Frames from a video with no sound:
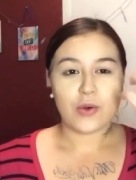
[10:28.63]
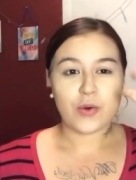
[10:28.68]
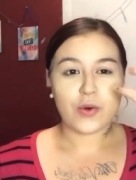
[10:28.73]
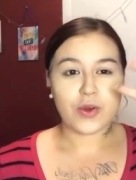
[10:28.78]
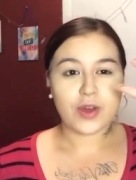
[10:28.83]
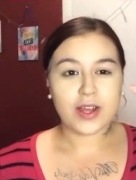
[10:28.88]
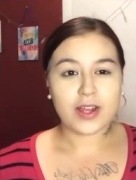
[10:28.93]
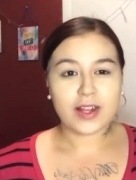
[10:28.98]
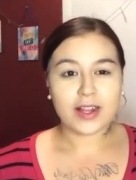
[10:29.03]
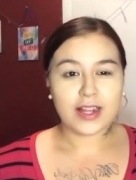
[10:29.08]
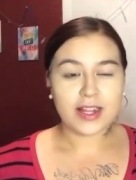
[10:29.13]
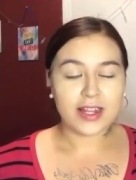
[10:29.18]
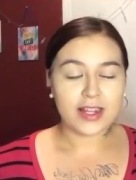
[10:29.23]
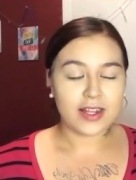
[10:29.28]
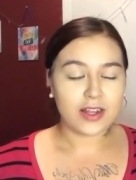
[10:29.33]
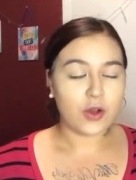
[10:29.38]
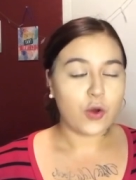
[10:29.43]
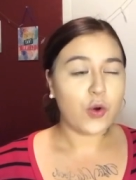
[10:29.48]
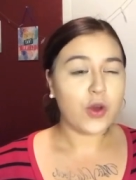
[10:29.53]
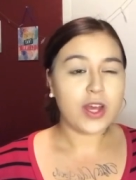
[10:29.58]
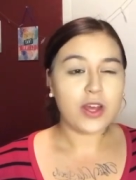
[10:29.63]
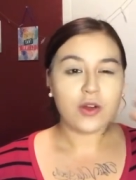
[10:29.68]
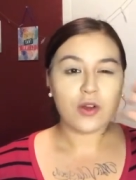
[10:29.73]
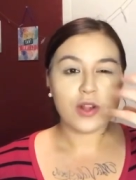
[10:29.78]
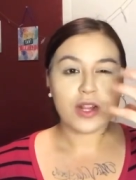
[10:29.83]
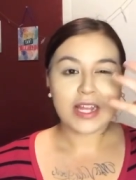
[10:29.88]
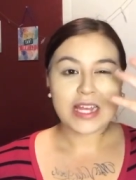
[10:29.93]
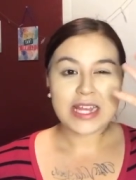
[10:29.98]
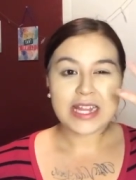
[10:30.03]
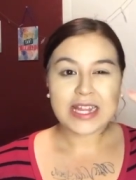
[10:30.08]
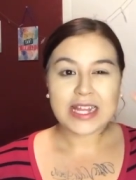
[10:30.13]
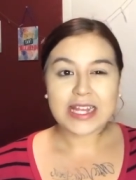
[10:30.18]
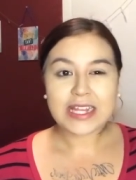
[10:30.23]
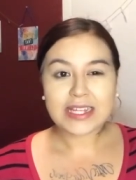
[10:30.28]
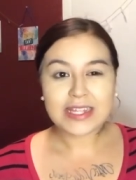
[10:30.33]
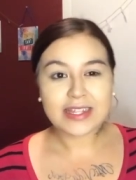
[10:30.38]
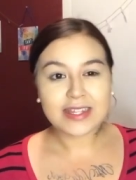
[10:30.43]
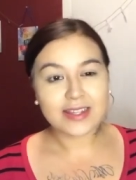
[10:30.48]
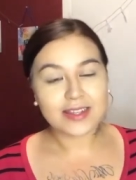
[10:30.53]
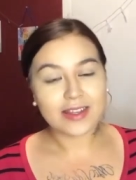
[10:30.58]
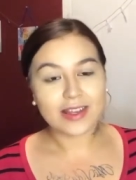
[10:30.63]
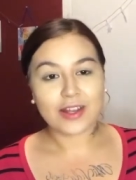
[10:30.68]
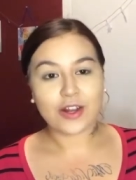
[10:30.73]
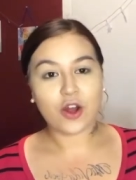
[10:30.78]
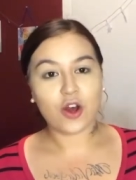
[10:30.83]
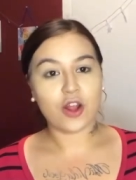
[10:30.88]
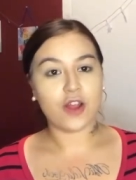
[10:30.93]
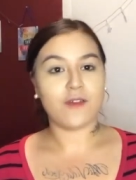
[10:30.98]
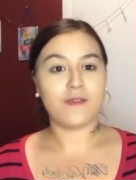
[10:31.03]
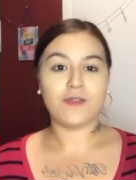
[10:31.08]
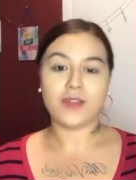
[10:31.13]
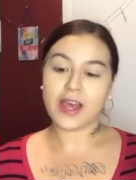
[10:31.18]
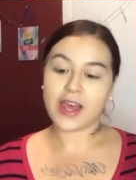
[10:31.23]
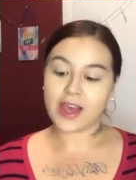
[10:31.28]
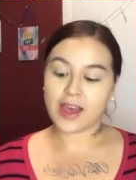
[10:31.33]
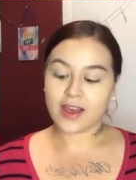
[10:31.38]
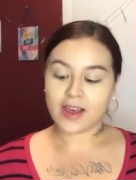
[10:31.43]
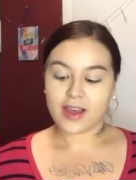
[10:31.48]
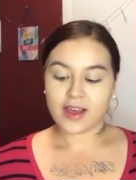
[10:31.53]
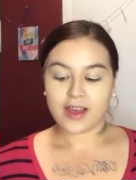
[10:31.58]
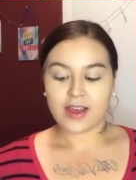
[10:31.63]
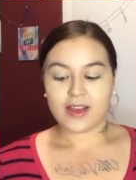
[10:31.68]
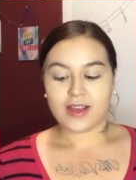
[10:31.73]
oiliness and all of that.